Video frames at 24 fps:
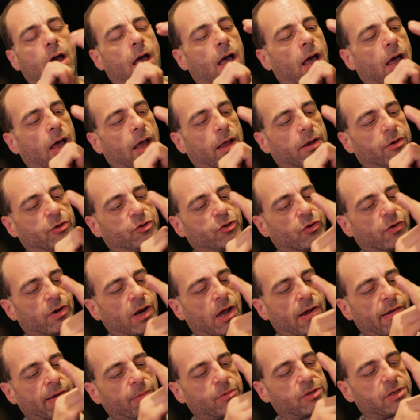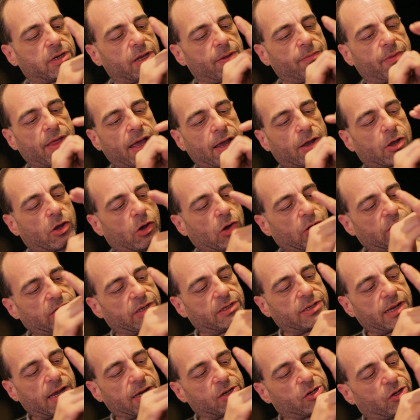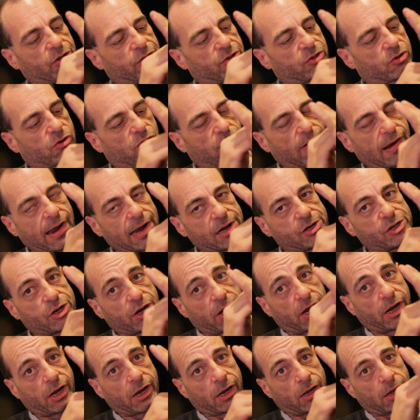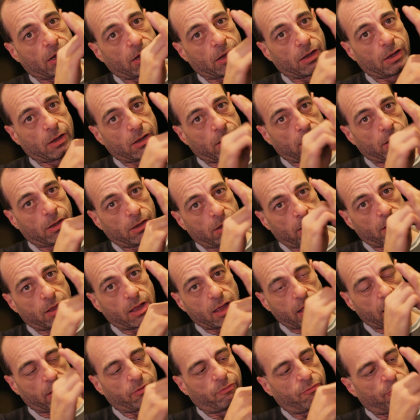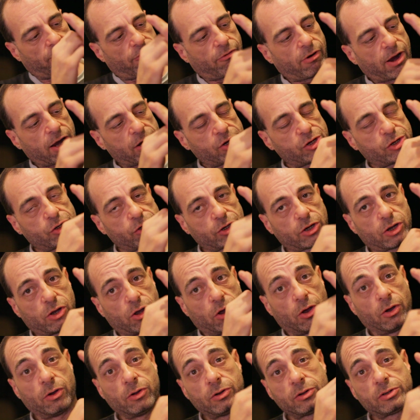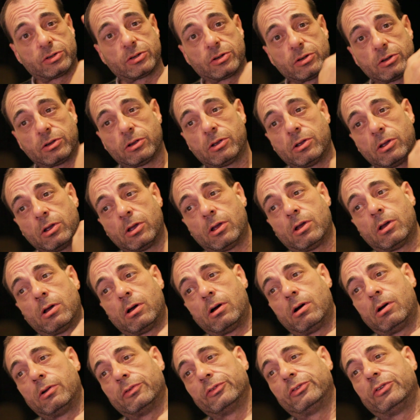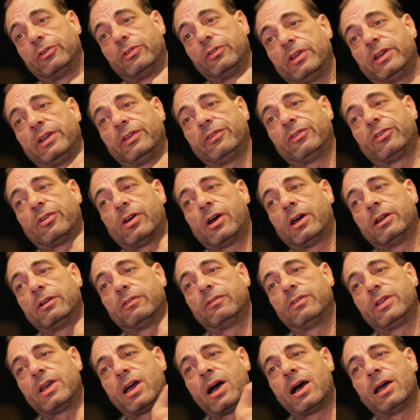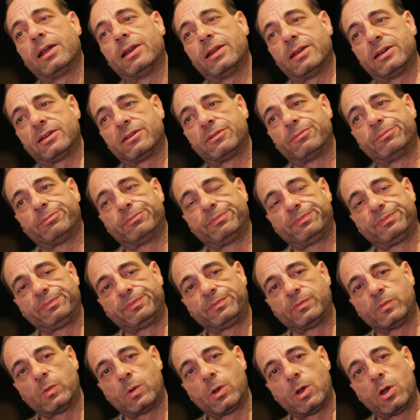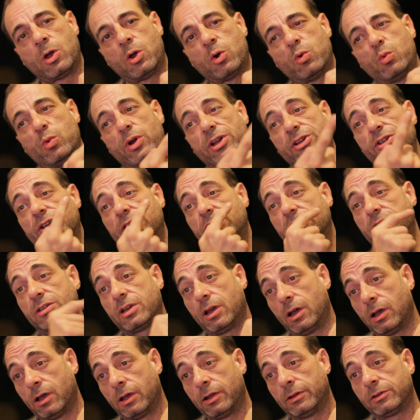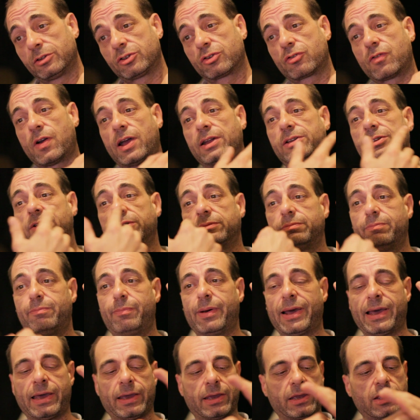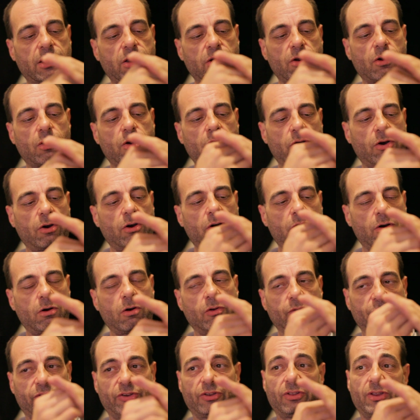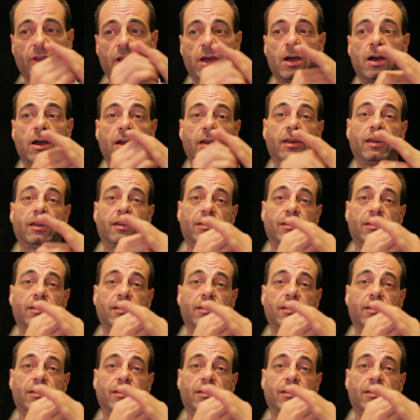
and during REM sleep that cut is actually scratching a fresh cut onto inside of the eyelid, which in turn scratches back onto the eye.